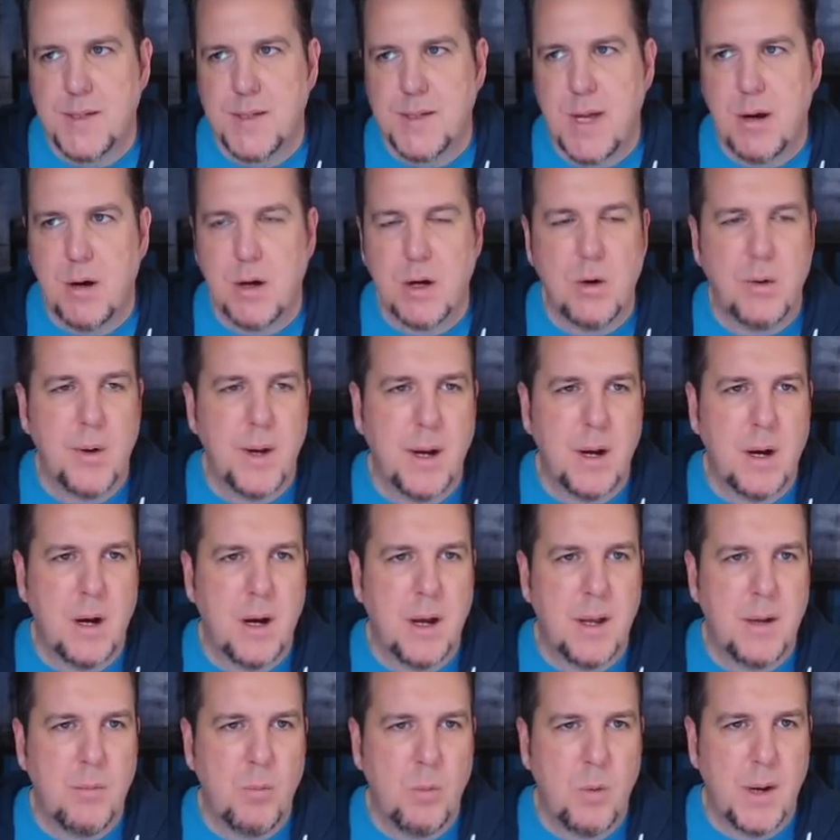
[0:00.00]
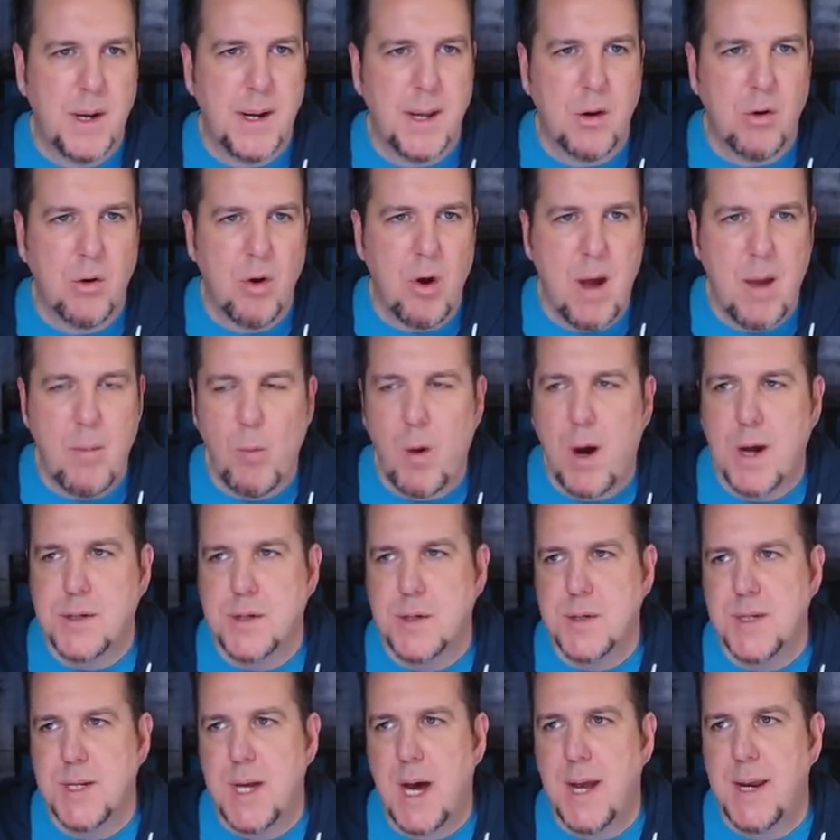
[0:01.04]
that are going on, one at crime
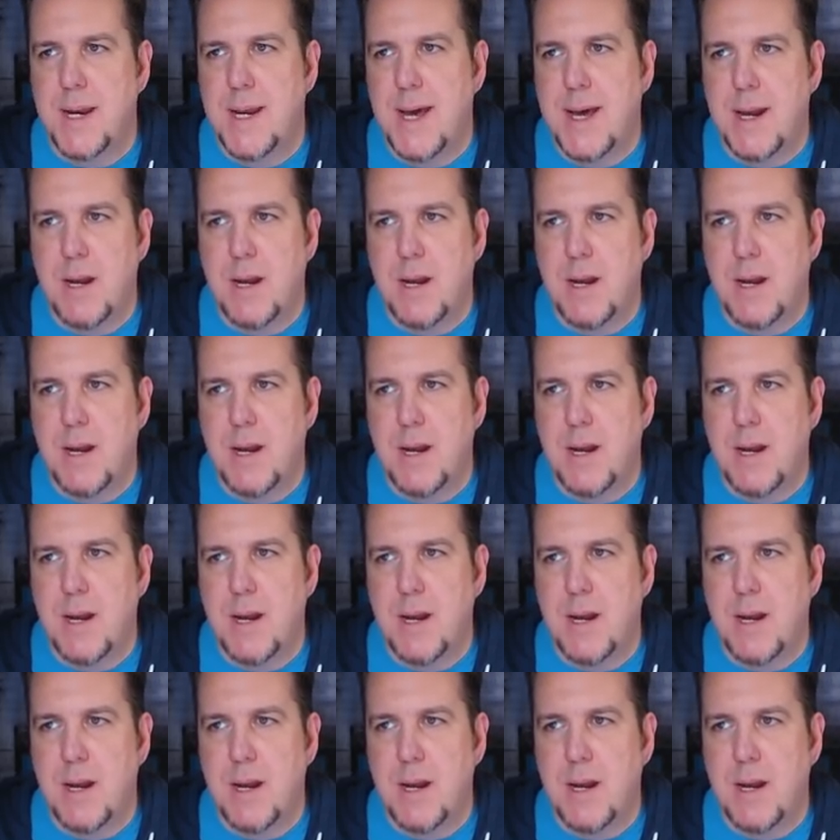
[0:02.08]
watchers dot net